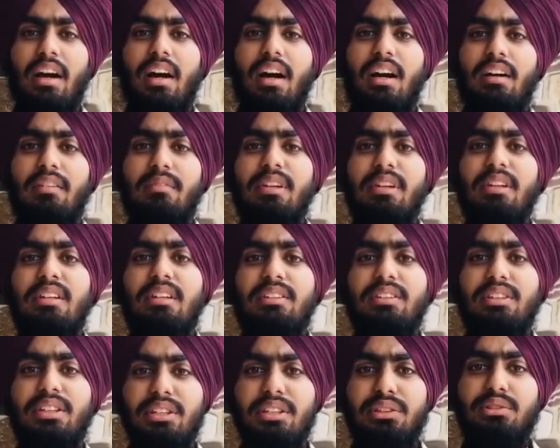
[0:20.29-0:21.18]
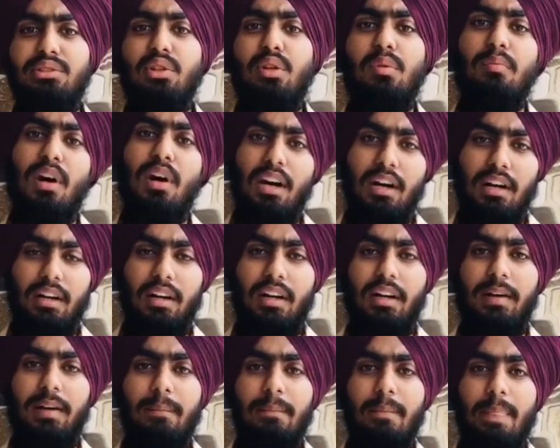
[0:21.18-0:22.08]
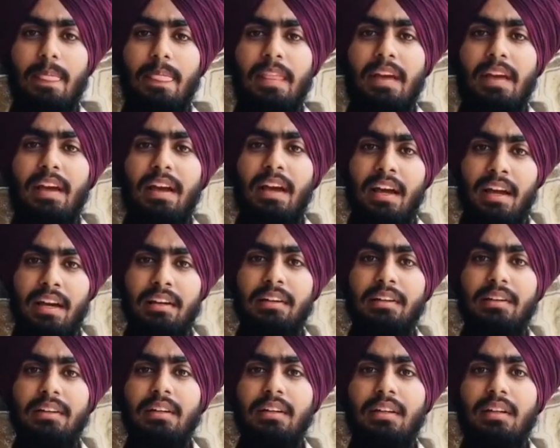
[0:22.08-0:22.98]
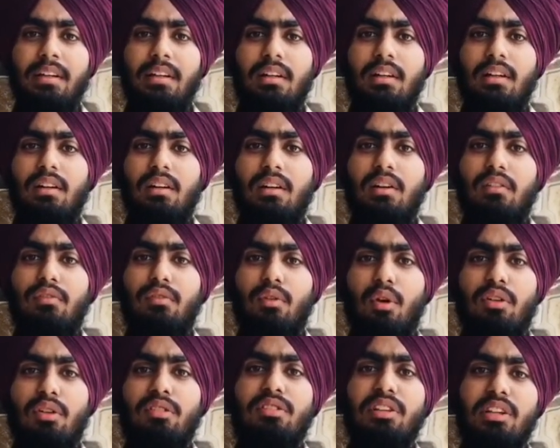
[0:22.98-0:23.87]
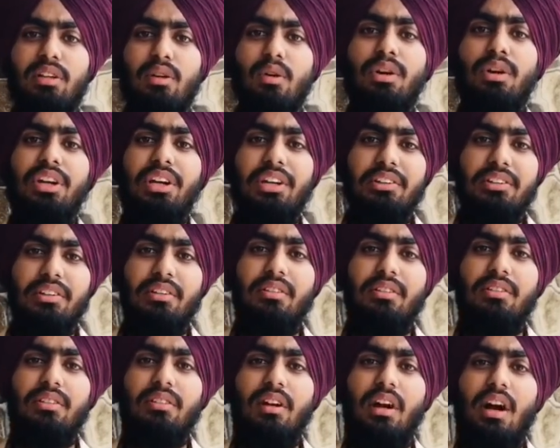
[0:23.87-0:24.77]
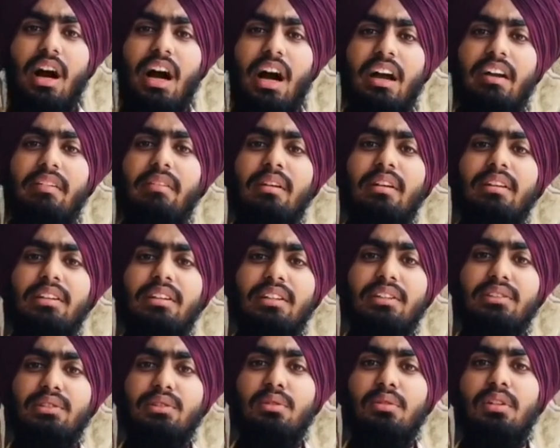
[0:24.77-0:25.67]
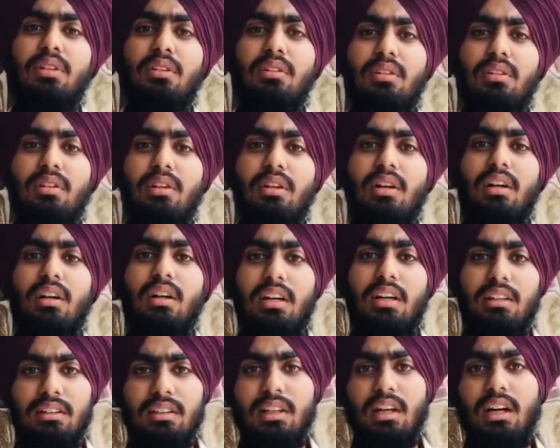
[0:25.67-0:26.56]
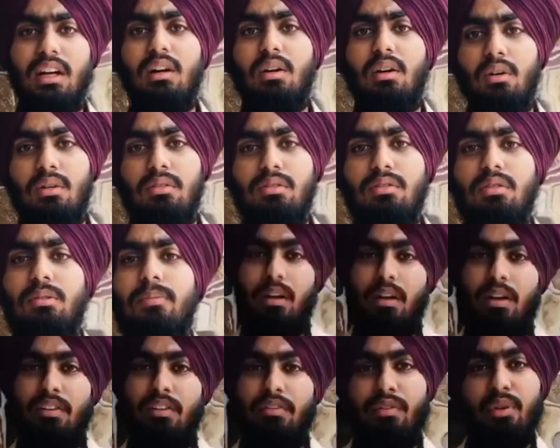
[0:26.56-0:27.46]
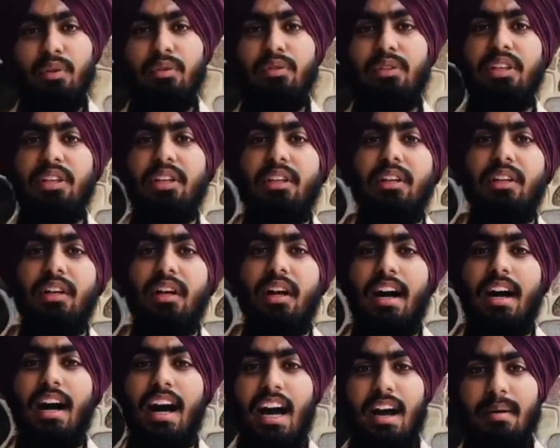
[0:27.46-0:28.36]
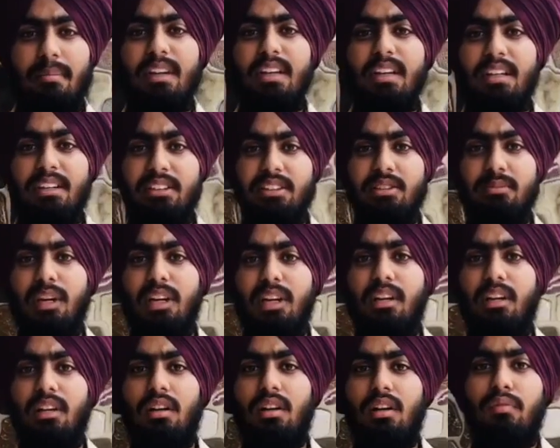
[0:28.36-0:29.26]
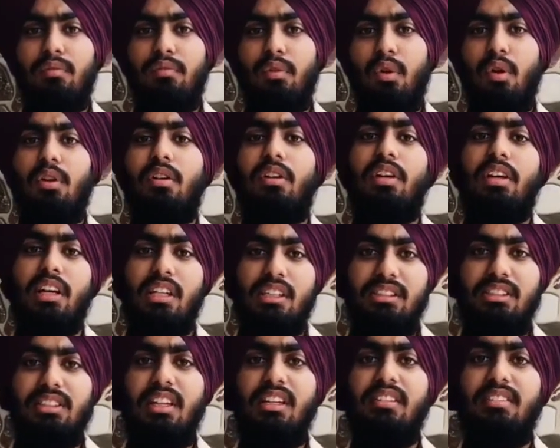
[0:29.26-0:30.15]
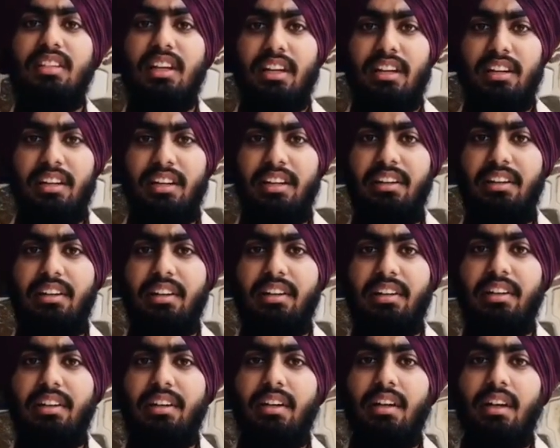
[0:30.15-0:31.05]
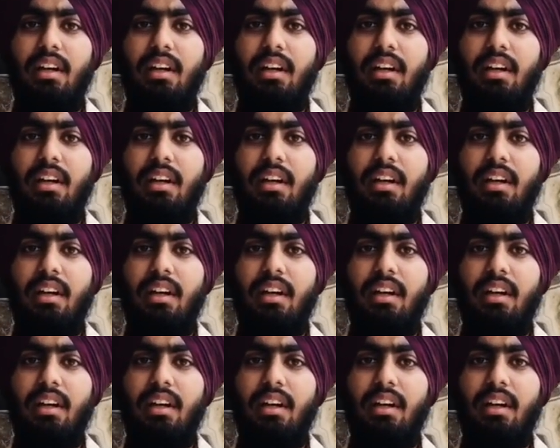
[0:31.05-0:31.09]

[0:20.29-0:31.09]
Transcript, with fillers: I will teach you Bhangra and uh, for Sikh occasions, I will teach you Gatka also. If you think I am eligible for cultural secretary.